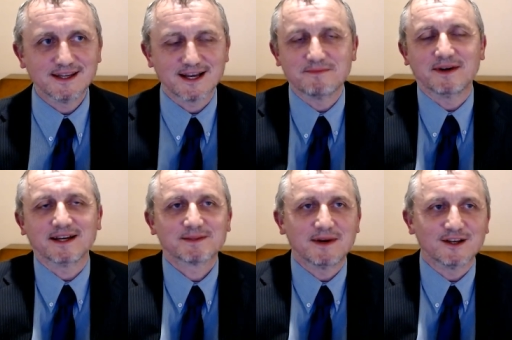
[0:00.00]
Come
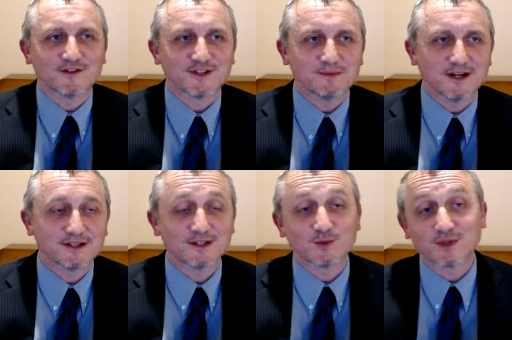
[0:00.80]
back smelling of
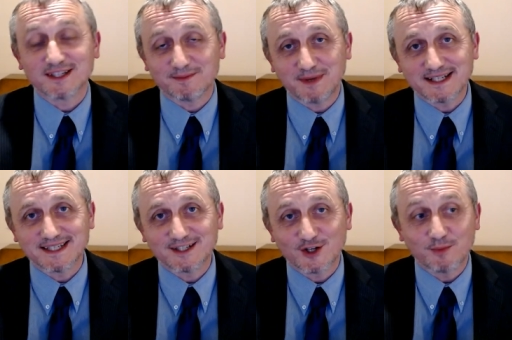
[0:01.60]
tomatoes wasn't a
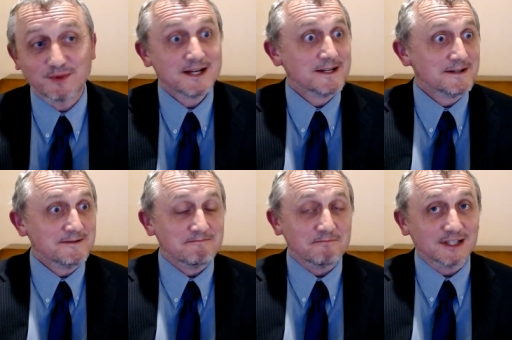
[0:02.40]
pleasant job,
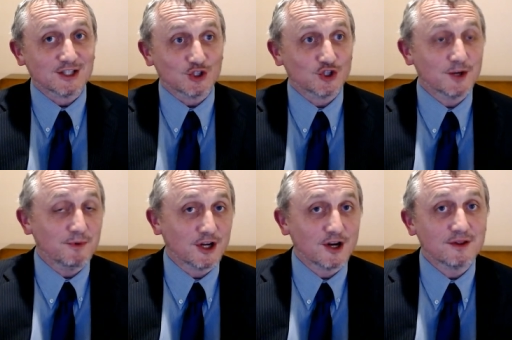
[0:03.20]
but it's a job.
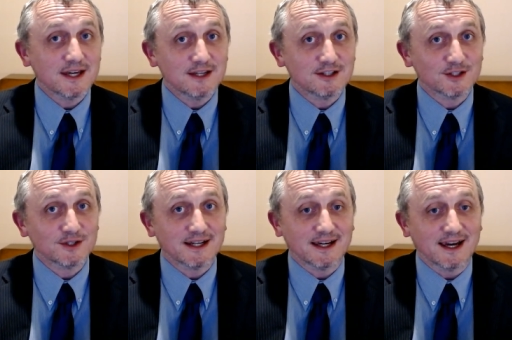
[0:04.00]
You go there, you do
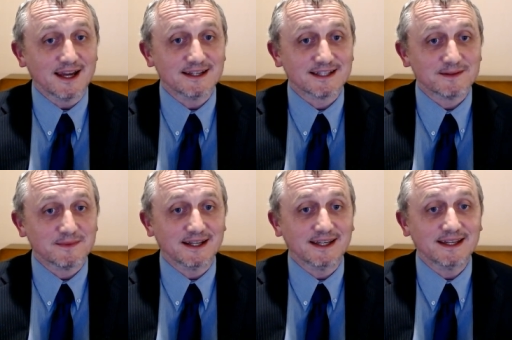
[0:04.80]
it, and it's the
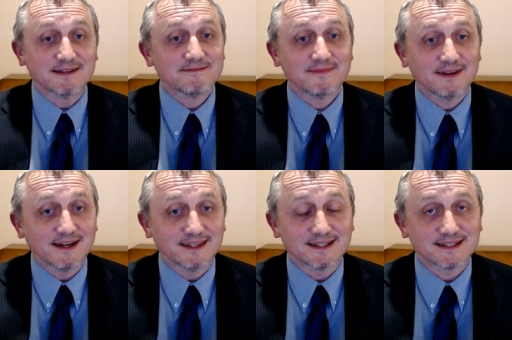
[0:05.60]
money
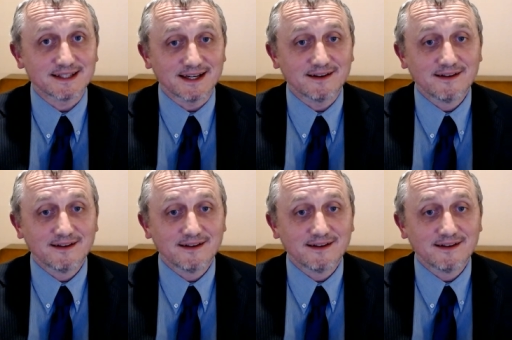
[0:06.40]
and that's that.